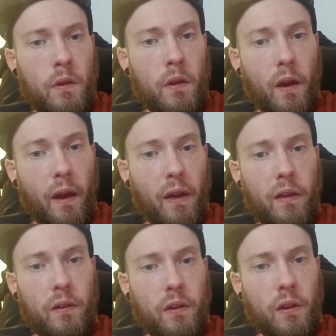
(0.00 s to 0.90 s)
I
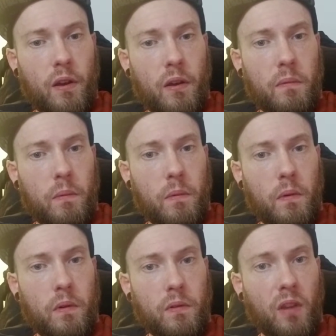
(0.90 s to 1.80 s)
ended up
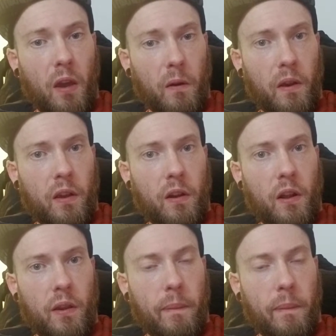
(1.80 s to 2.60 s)
tearing another